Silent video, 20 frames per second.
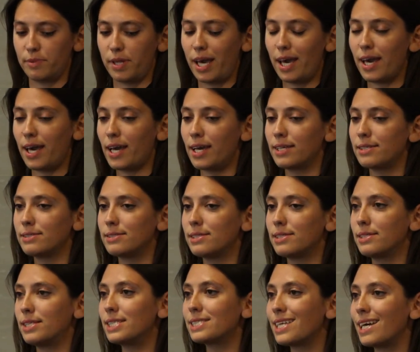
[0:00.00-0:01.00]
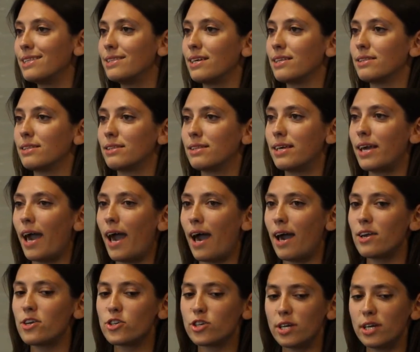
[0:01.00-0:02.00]
And this identity
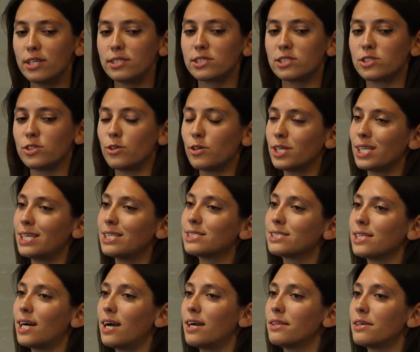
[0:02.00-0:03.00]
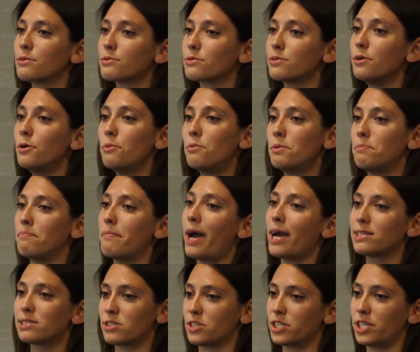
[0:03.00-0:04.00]
hash is stored inside a Room
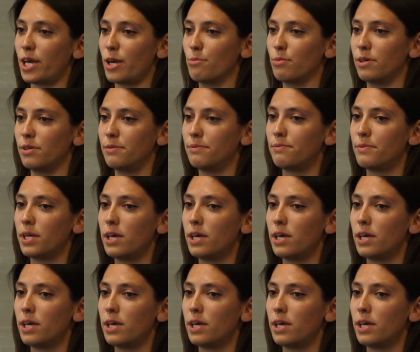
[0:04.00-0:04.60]
master table.